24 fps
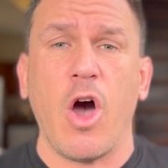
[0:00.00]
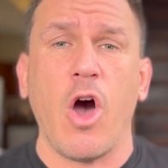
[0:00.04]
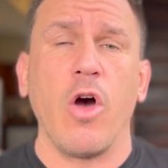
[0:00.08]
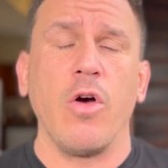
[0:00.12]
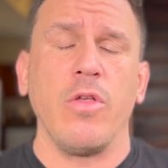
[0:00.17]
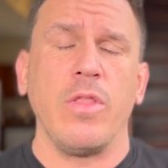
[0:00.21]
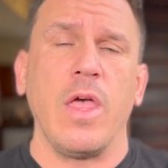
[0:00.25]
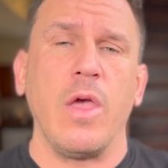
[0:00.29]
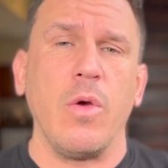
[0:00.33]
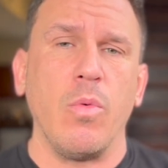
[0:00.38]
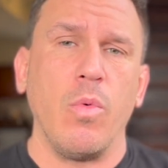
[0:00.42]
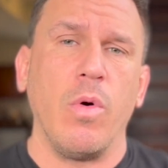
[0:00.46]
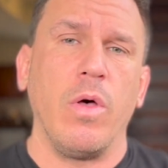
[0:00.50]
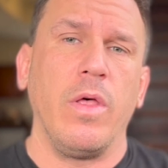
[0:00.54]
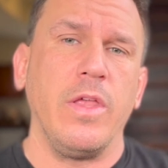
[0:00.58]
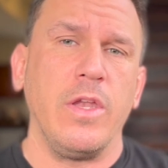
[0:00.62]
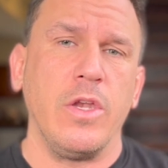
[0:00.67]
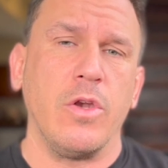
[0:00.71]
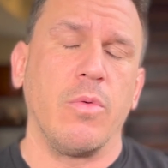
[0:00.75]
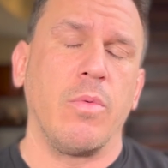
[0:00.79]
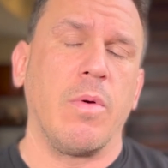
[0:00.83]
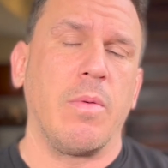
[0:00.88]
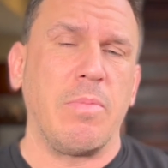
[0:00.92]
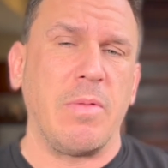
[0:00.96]
are they willing
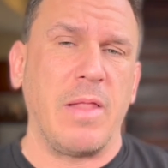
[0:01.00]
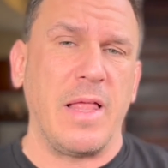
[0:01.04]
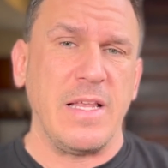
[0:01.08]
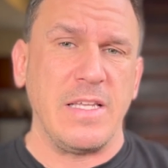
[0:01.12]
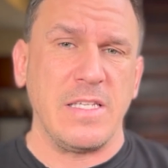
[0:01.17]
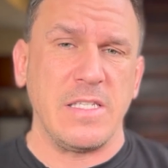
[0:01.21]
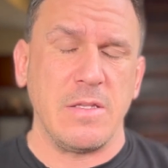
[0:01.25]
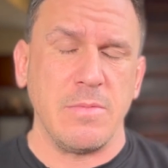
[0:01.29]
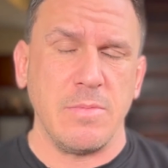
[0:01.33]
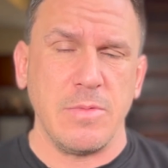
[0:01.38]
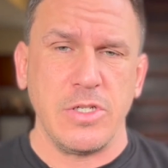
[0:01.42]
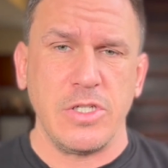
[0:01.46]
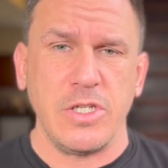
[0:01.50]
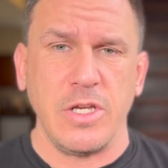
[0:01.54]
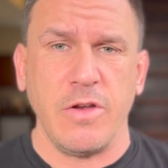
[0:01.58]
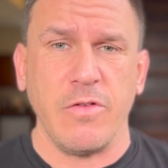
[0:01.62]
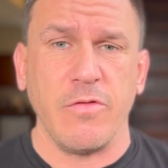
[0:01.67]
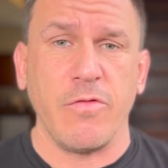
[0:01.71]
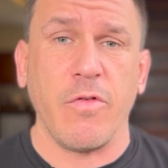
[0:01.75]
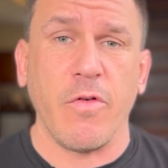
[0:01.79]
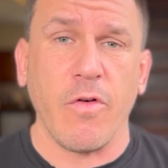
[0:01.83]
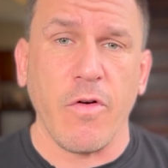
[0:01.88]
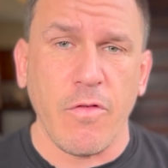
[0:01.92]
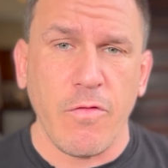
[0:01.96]
to replace the machine
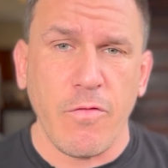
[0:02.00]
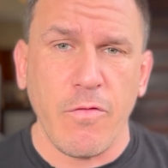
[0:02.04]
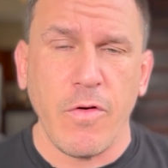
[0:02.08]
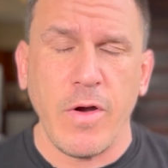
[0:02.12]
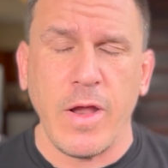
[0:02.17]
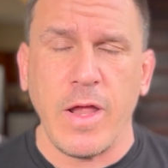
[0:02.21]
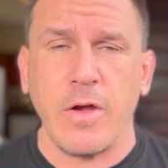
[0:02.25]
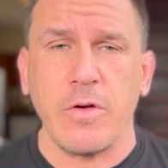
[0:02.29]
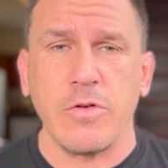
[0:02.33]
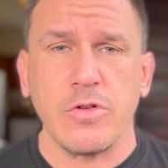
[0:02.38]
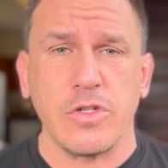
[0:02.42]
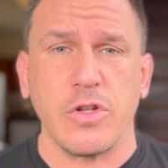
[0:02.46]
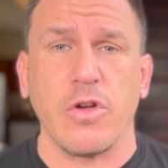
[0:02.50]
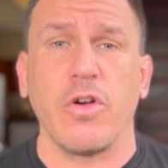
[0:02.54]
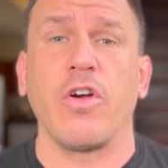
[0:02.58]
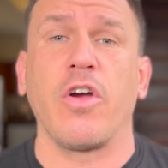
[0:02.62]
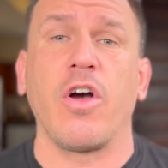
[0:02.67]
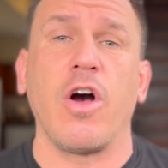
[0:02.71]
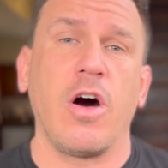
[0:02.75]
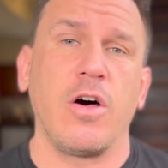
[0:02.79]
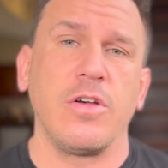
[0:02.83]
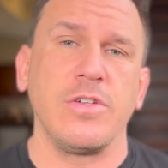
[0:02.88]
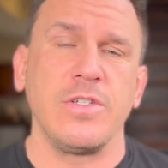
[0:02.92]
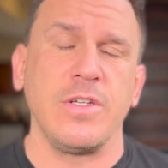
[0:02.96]
for free or is there a
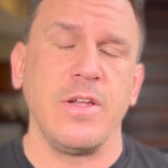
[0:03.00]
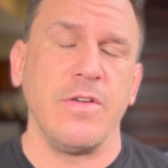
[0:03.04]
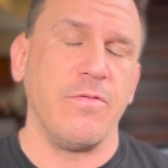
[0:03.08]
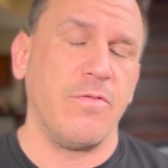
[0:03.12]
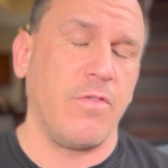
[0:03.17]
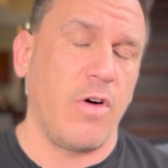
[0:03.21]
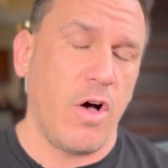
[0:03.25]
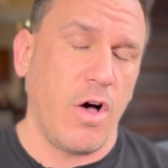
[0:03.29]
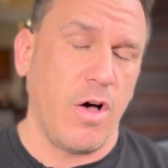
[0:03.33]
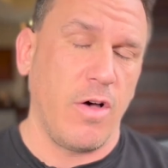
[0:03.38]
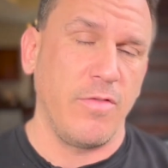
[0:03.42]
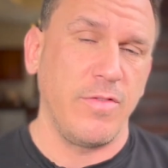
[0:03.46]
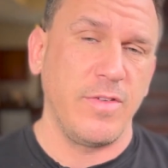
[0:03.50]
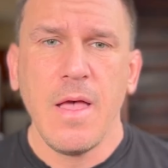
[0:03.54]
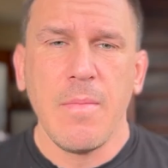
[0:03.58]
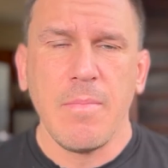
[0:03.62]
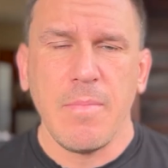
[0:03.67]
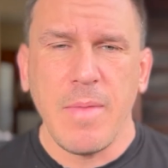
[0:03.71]
cost involved?